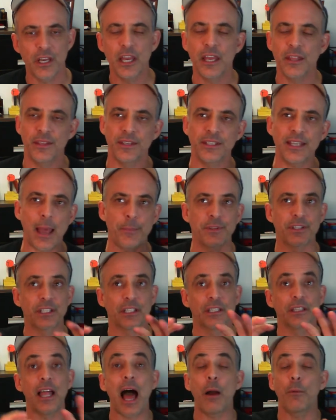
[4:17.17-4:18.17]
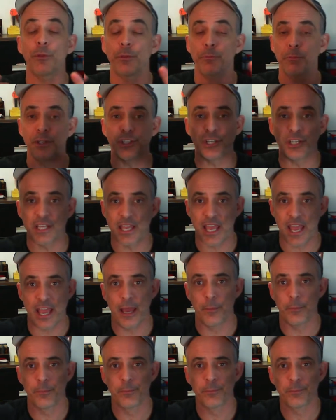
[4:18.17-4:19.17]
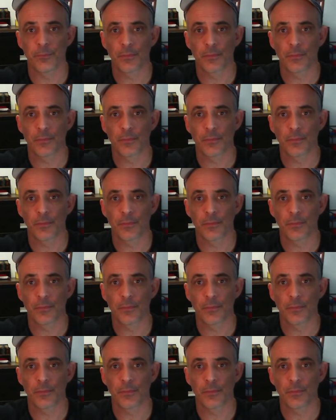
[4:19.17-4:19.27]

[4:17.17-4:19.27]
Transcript: This happens a lot with Mitch and Cam,